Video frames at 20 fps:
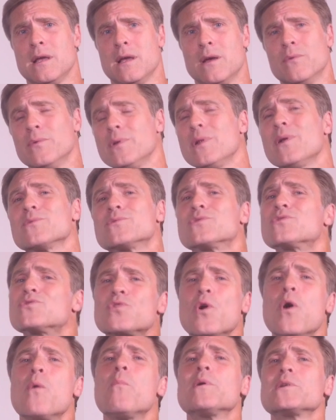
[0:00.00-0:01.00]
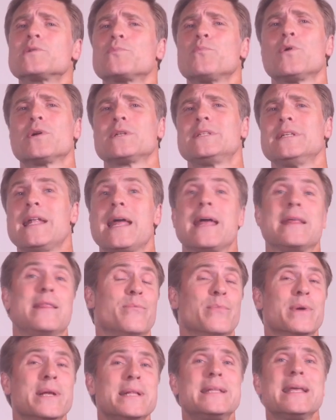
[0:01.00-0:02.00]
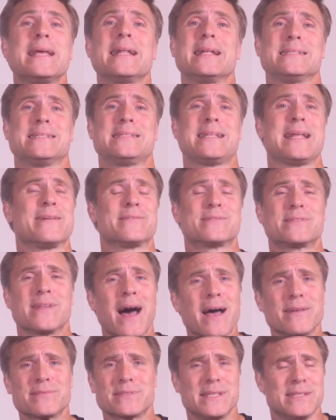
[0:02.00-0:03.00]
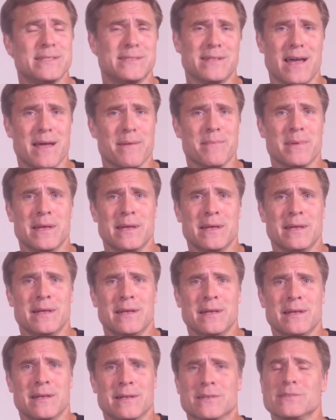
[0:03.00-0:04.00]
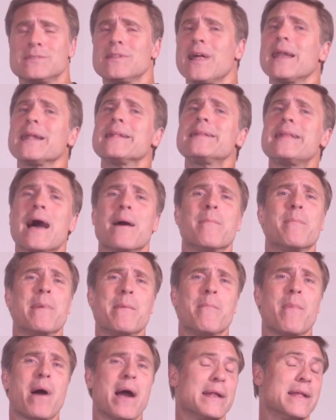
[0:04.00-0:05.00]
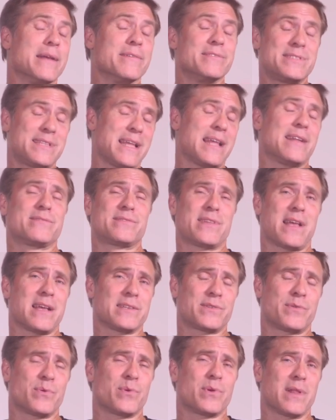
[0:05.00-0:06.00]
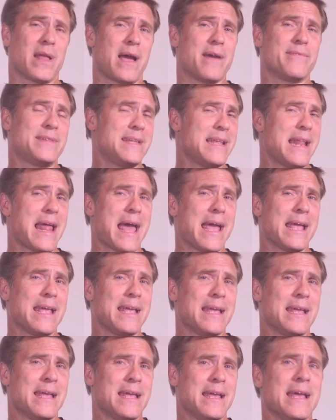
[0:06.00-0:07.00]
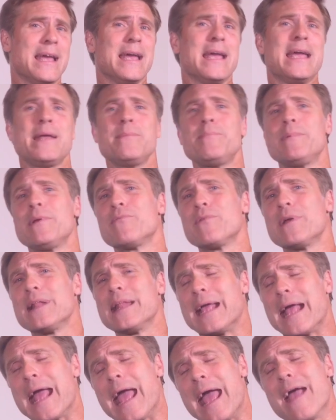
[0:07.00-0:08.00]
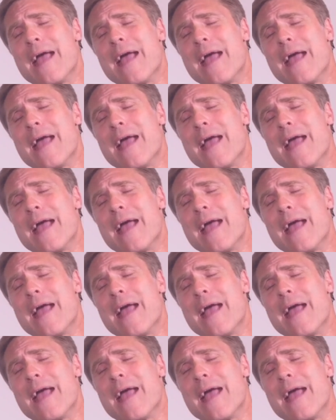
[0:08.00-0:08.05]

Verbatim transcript: We know so much more today than we did in Stanislavski's time. There's not a doubt in my mind, if Stanislavski were alive today, he'd be reading